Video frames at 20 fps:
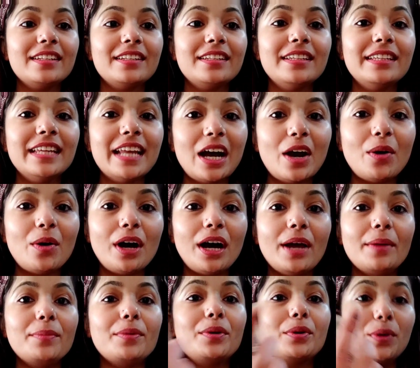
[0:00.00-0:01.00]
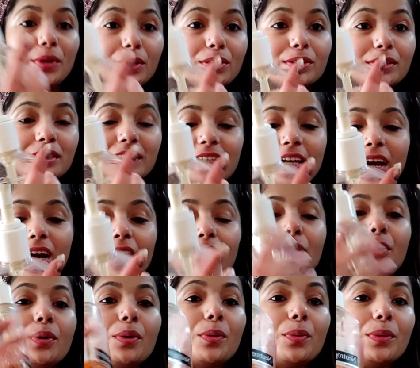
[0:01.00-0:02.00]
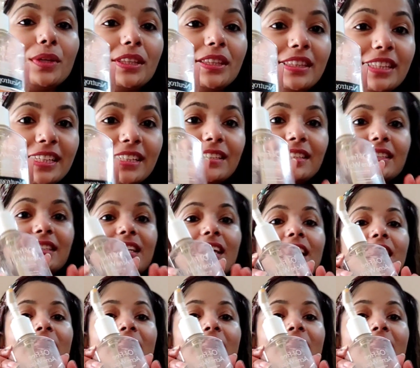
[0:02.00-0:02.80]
Now I'm going to start with this.